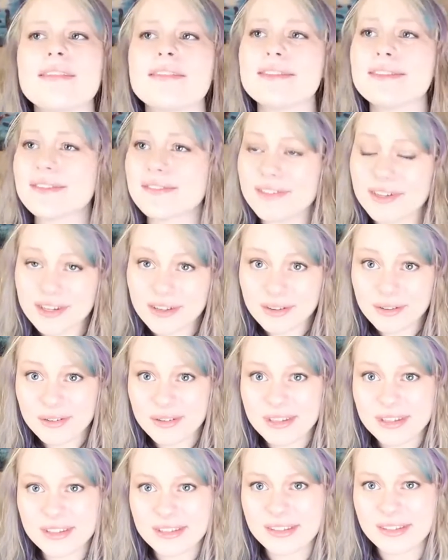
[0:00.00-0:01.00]
This video
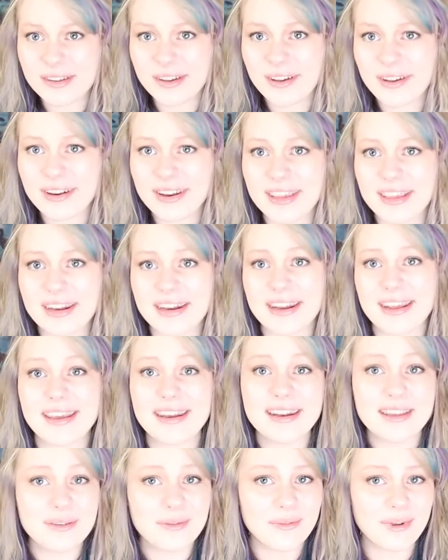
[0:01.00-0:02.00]
is not in
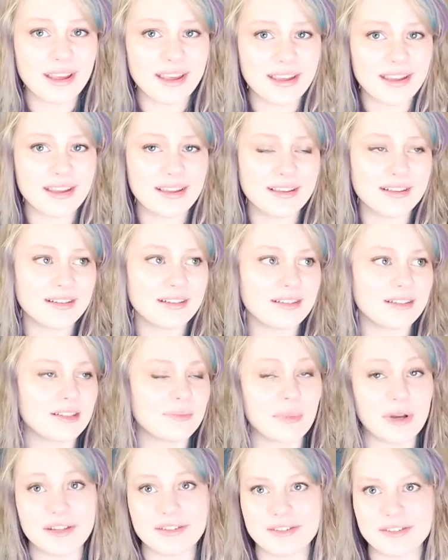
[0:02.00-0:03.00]
any way
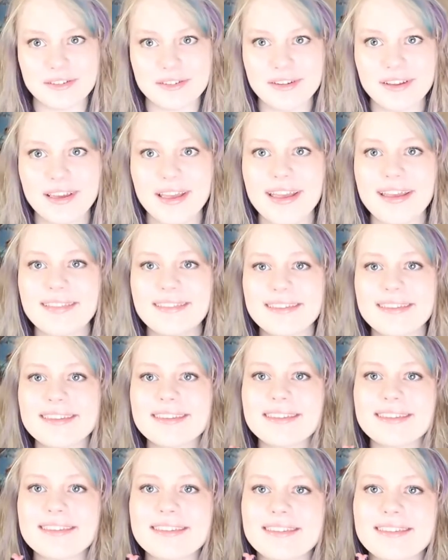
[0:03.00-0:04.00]
sponsored.
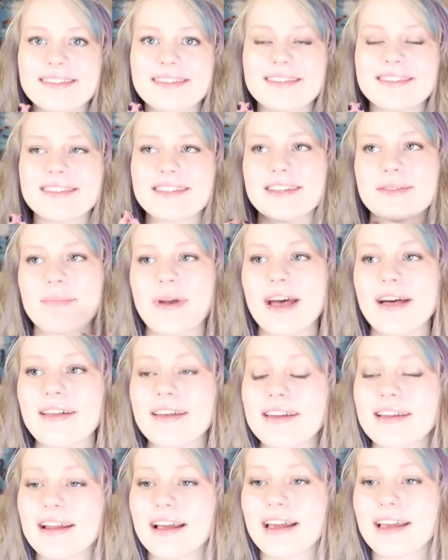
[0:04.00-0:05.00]
This is just a
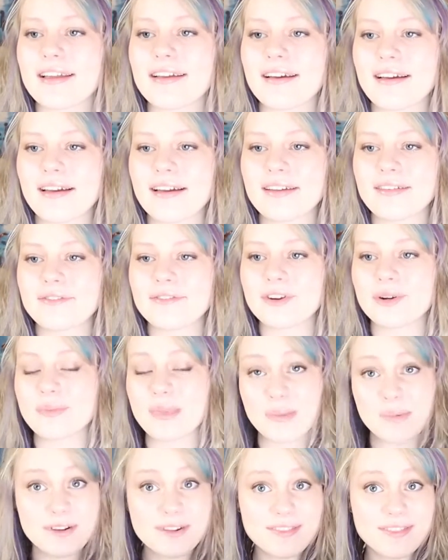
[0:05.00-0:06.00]
palette I got for
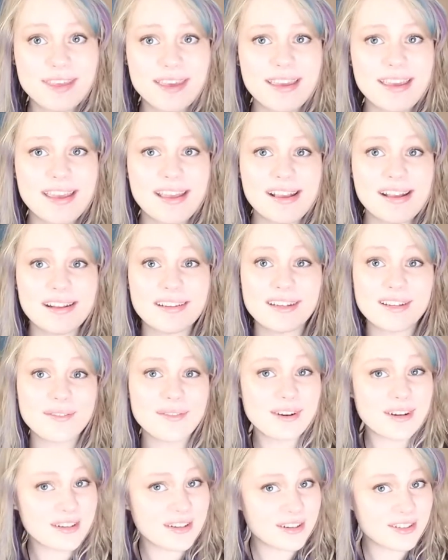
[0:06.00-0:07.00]
my birthday and I
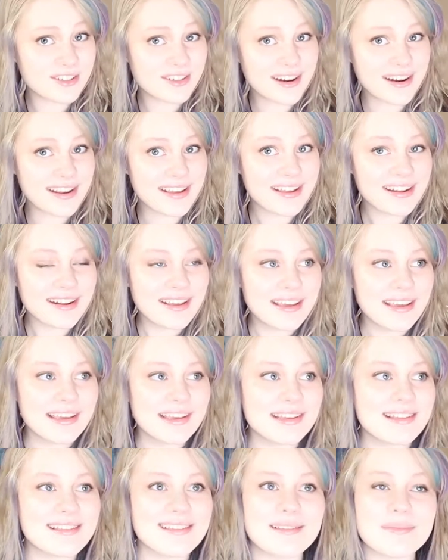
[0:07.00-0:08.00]
wanted to try it.
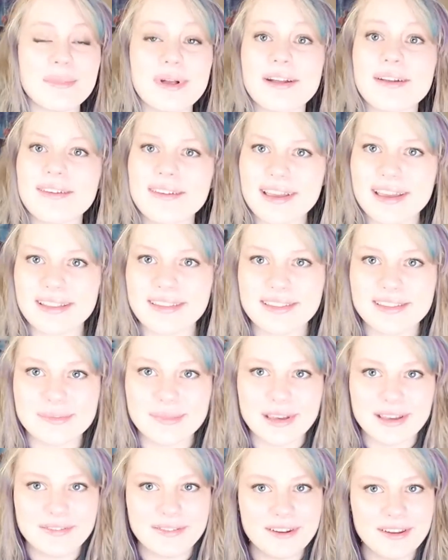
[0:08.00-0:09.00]
So I'm like, okay, let's
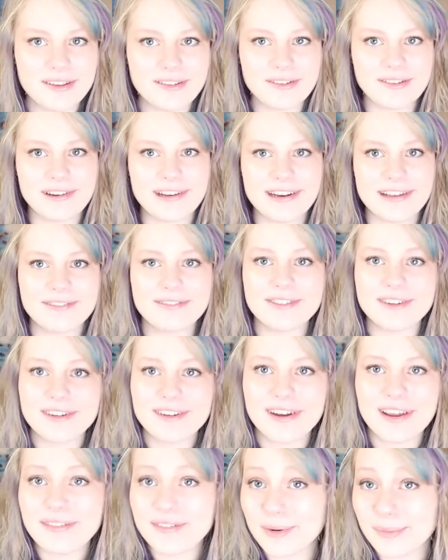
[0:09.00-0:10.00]
make a video on it
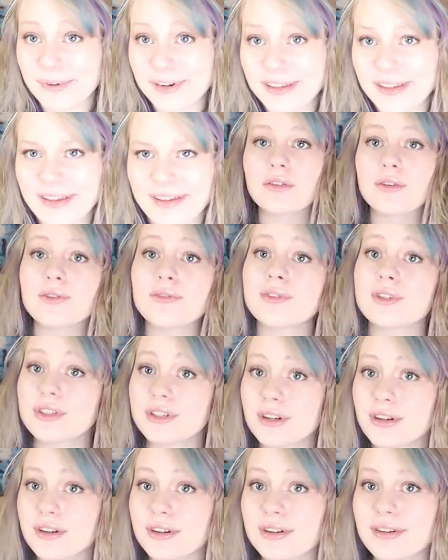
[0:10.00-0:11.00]
for everybody. So for
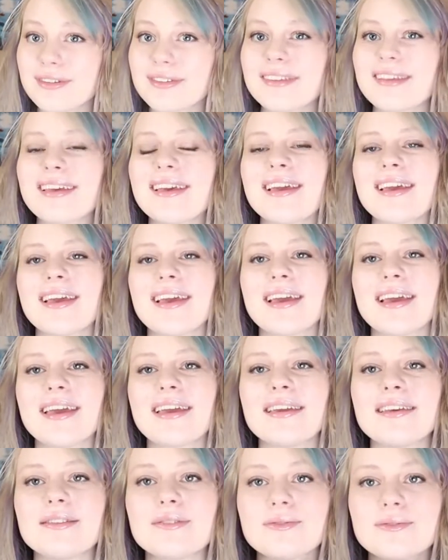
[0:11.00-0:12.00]
starters,
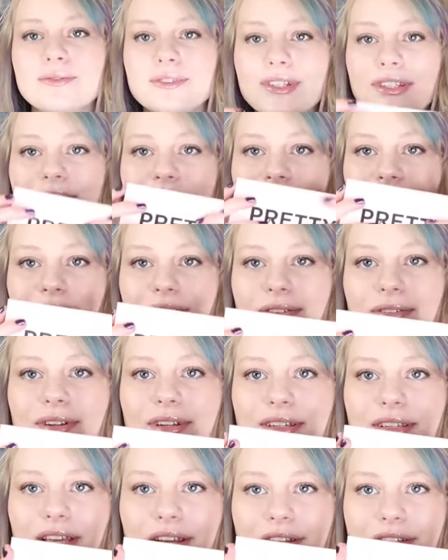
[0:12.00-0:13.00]
it's really cute.
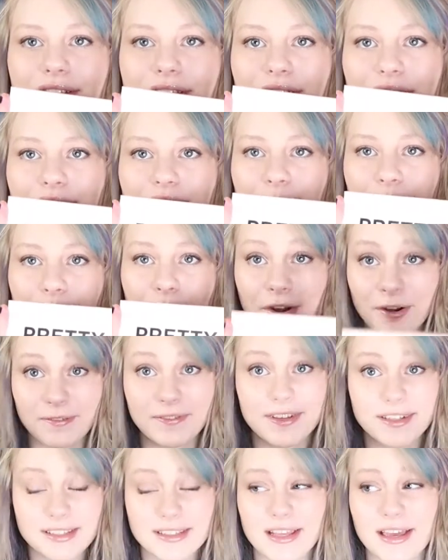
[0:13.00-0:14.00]
It's actually a
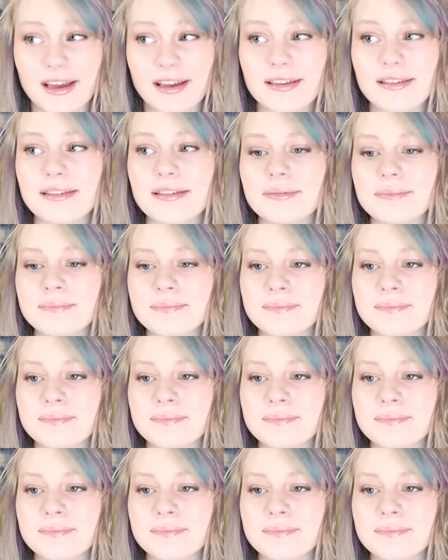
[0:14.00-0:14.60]
perfect size.